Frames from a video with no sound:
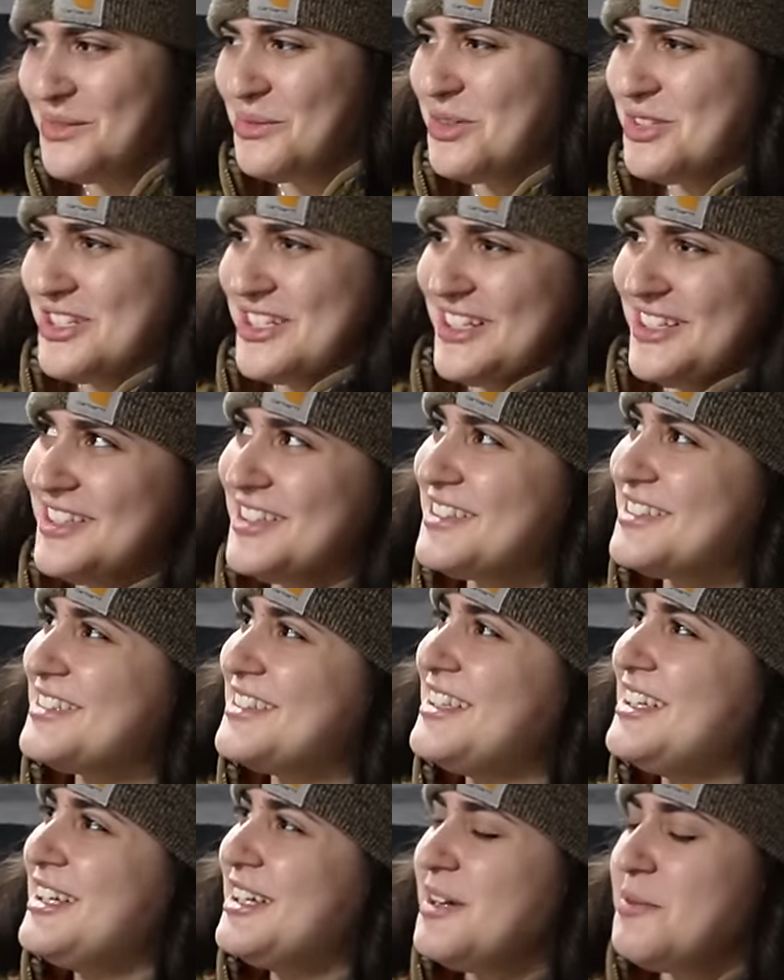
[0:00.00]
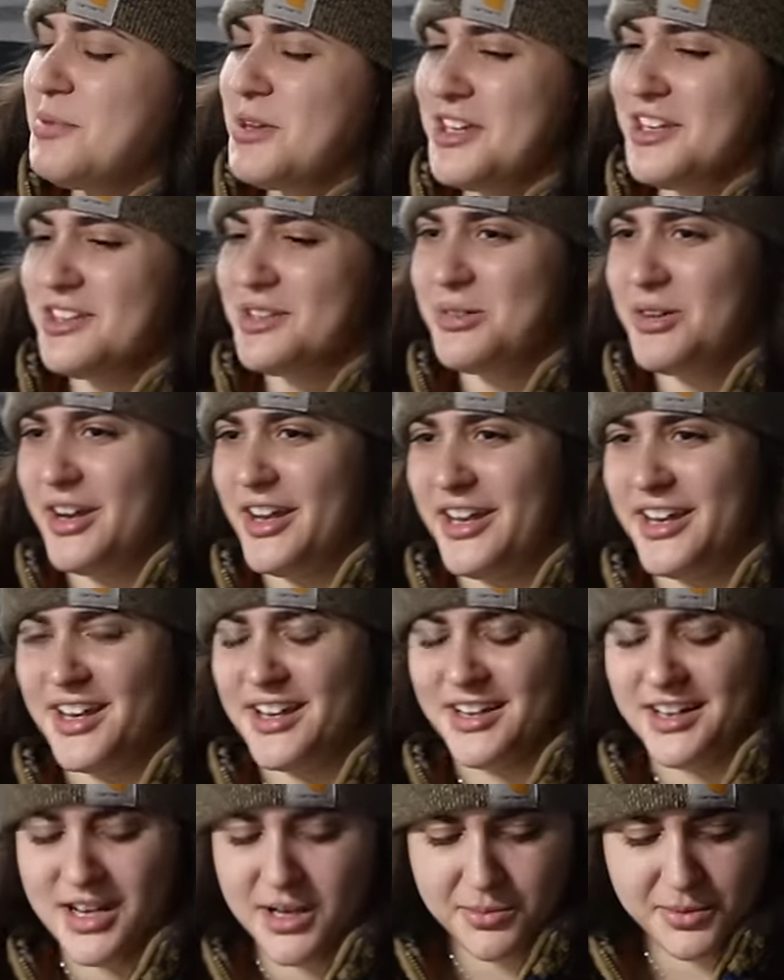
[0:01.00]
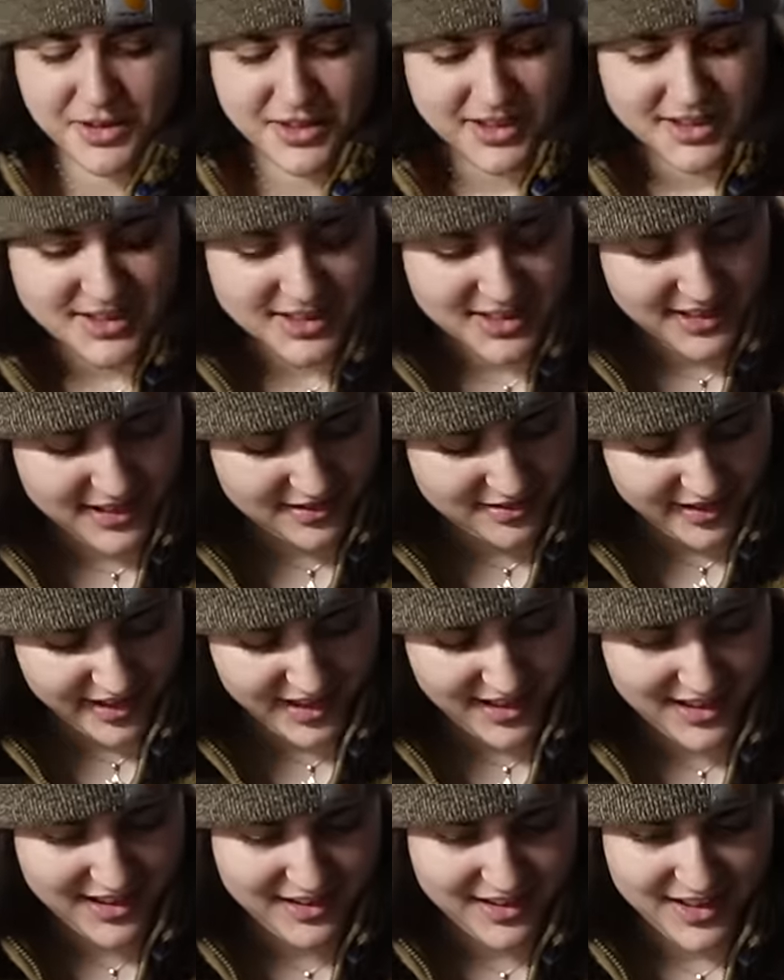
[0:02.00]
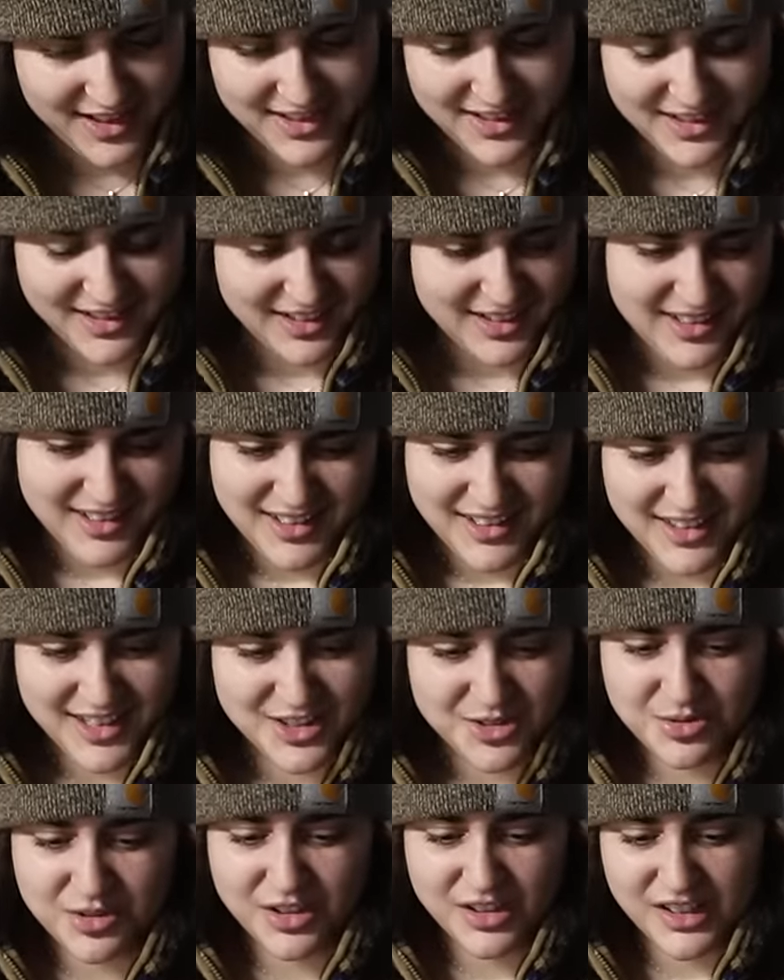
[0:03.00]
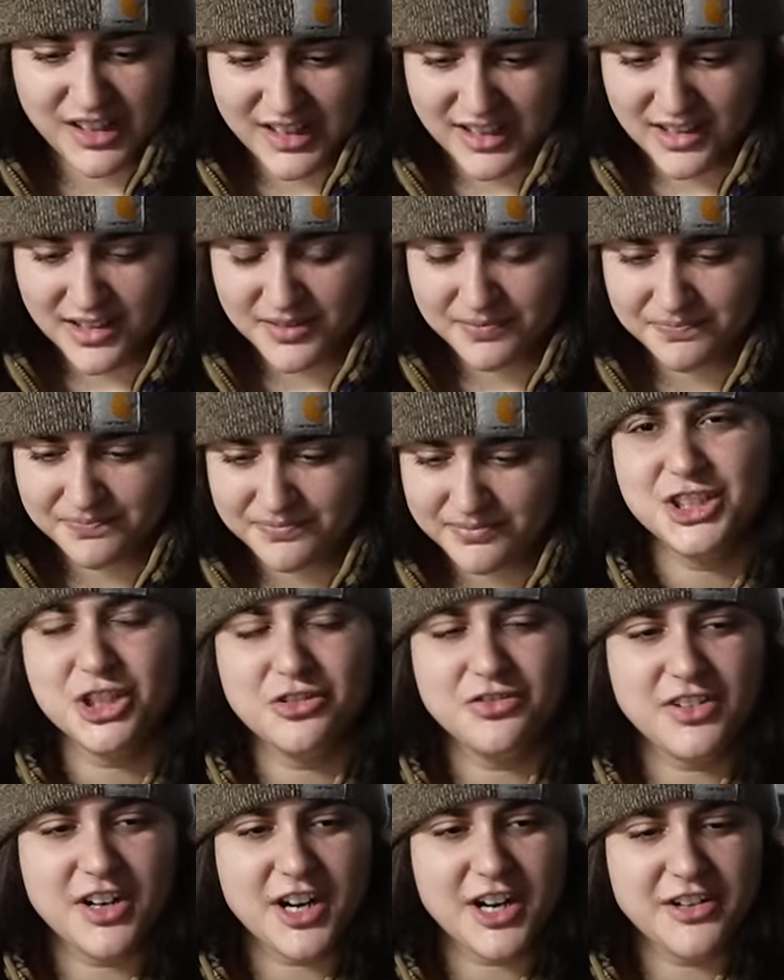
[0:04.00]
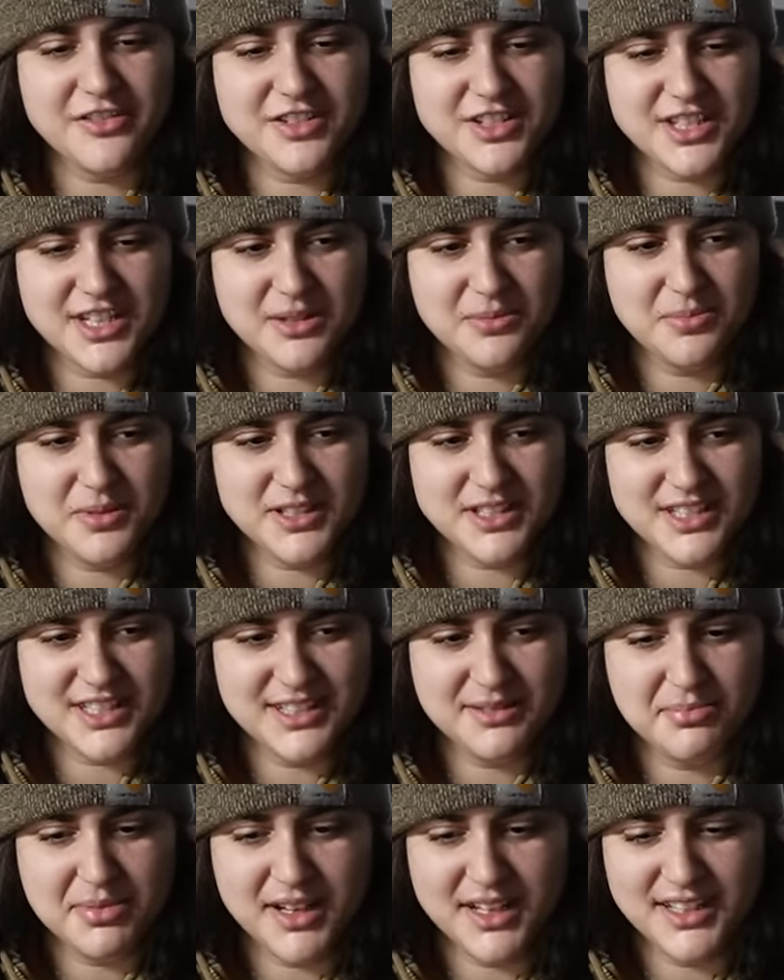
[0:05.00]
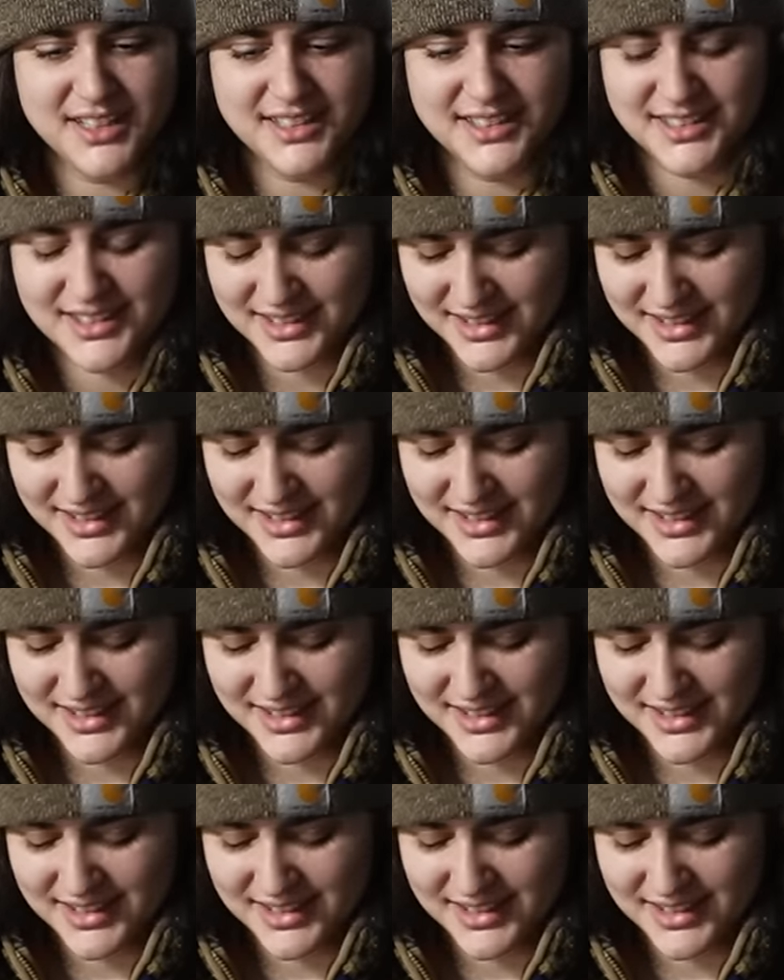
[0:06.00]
We'll see. But either way, I got a couple things to get ready, and then that's really it. So far, I've stayed busy, but